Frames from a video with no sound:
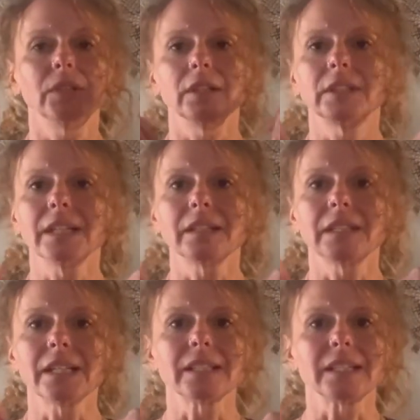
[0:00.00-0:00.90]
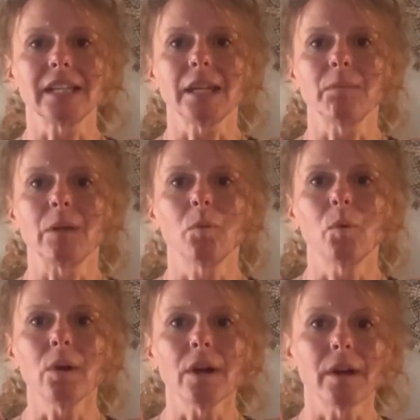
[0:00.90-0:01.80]
things to keep me
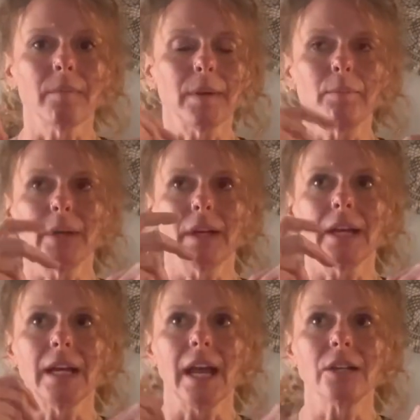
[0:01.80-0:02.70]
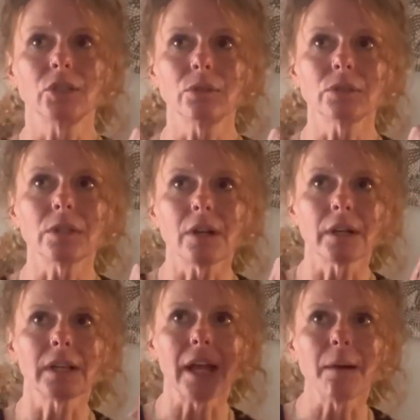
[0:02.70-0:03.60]
warm. But as you
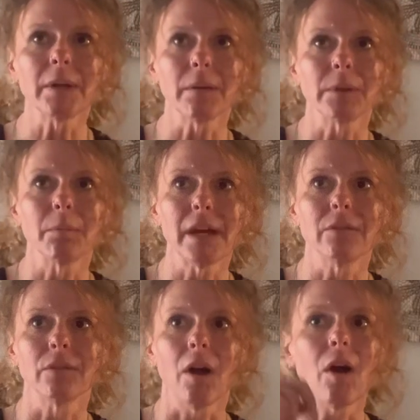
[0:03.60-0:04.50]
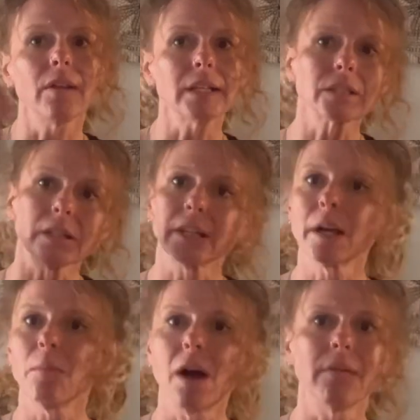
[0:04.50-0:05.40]
start climbing up the mountain, all that's going to
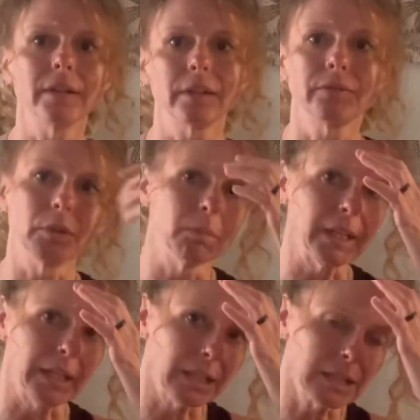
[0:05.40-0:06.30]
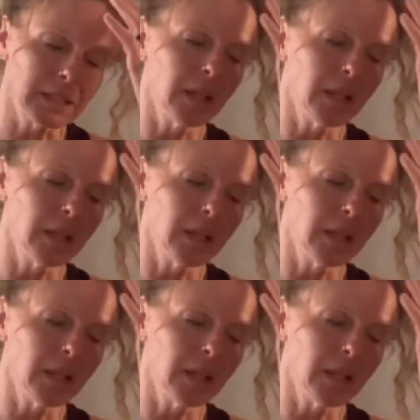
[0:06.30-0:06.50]
come off in a few minutes.